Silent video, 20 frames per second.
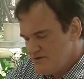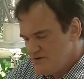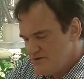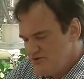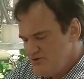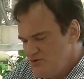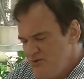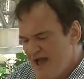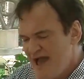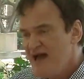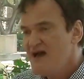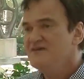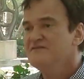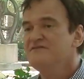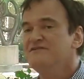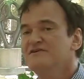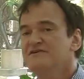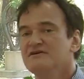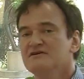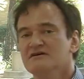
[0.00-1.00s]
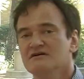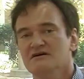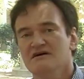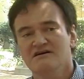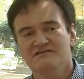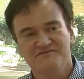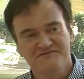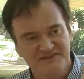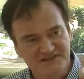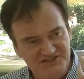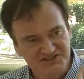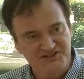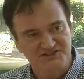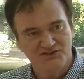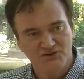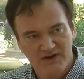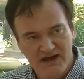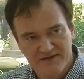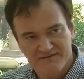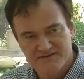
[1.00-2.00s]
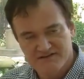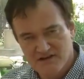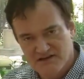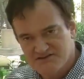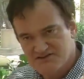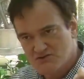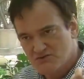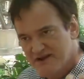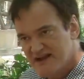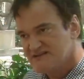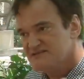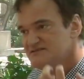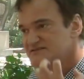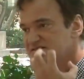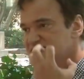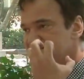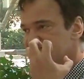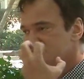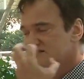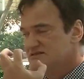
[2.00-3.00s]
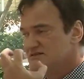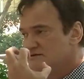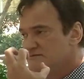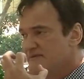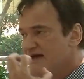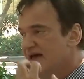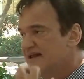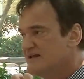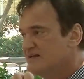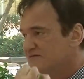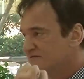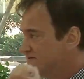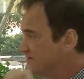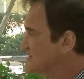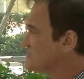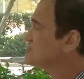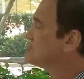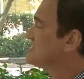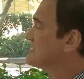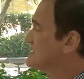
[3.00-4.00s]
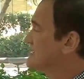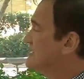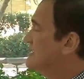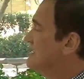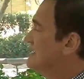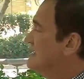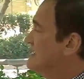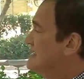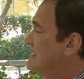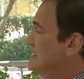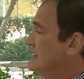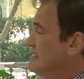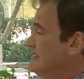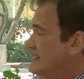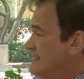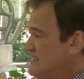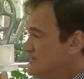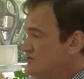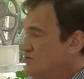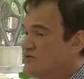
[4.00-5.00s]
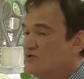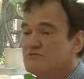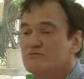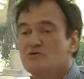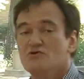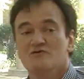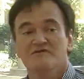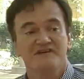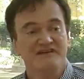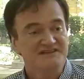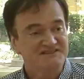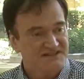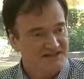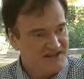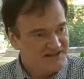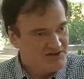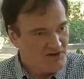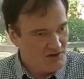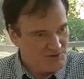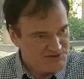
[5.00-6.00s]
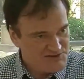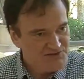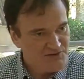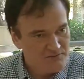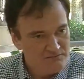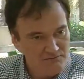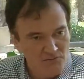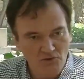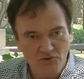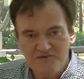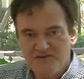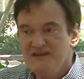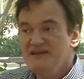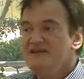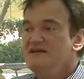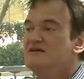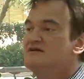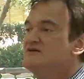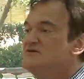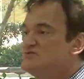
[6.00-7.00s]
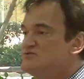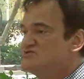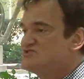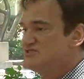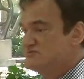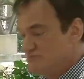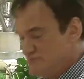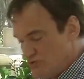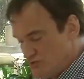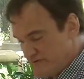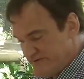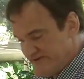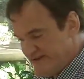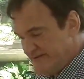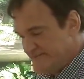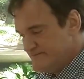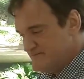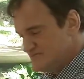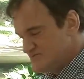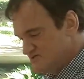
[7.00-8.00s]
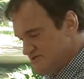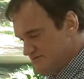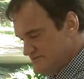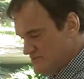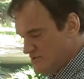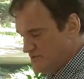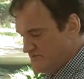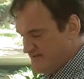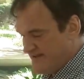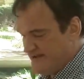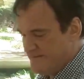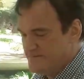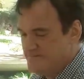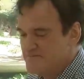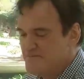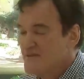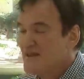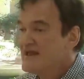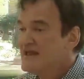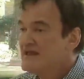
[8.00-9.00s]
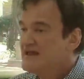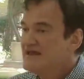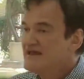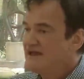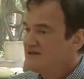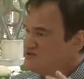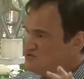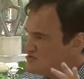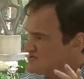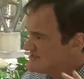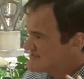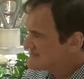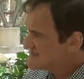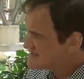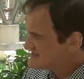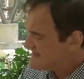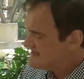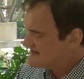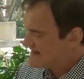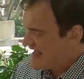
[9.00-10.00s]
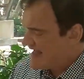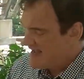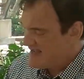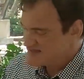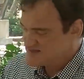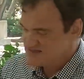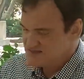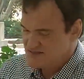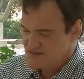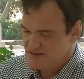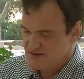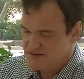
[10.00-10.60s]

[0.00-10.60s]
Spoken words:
you have a vision. You have a direct cinematic vision in your movies, and it goes from movie to movie to movie, and you can see that.